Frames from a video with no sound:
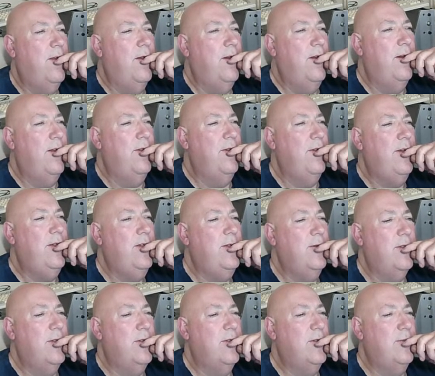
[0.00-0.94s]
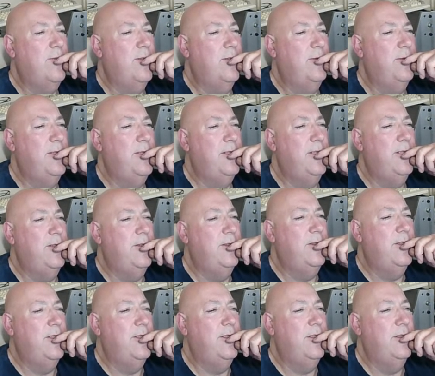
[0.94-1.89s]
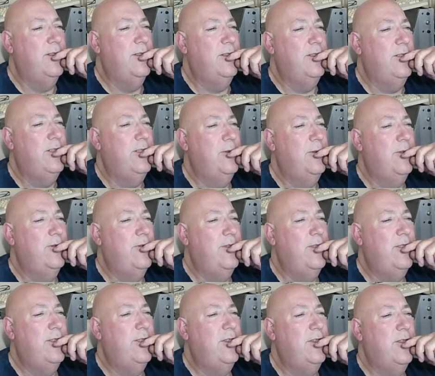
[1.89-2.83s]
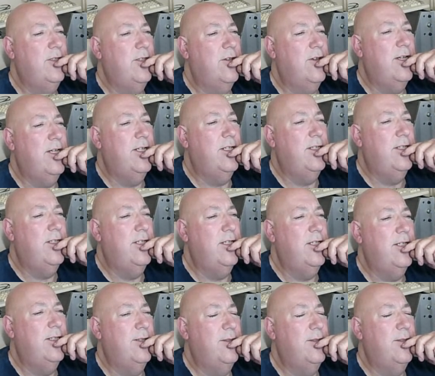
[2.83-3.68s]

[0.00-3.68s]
And this one's probably using a newer version greater than.